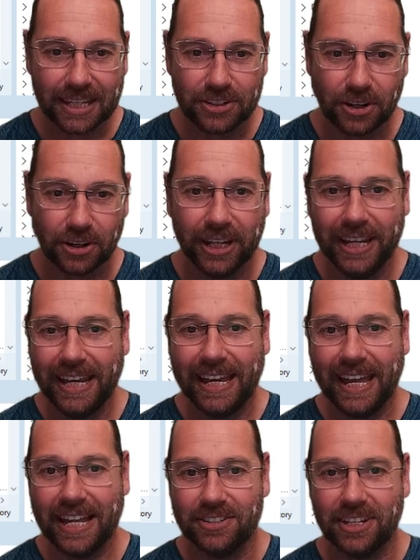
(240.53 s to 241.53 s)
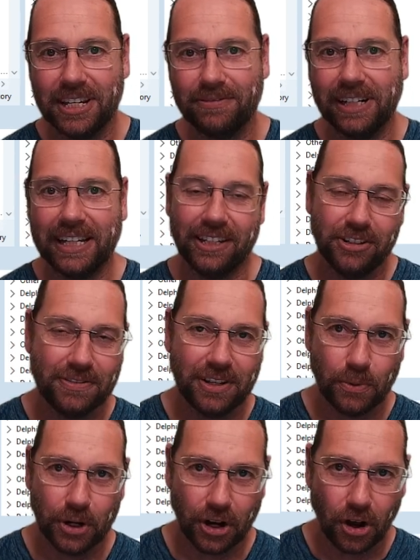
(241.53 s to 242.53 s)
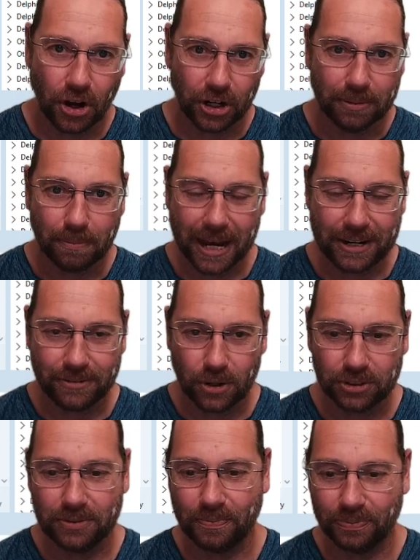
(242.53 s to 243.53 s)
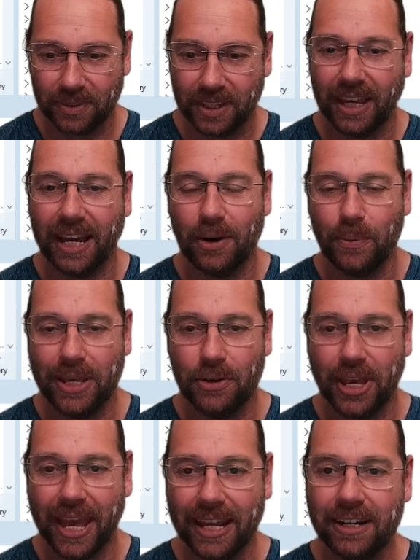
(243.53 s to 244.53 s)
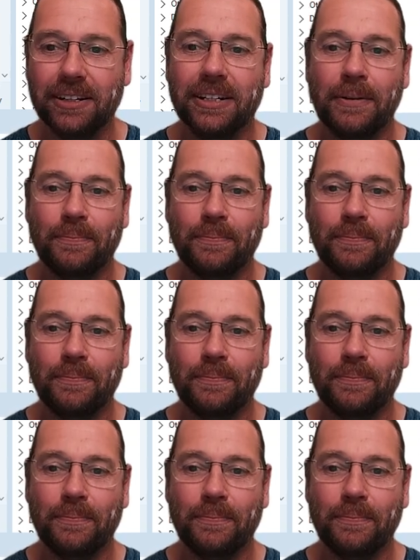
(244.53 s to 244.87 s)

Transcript: So it's you definitely want it on by default where you can.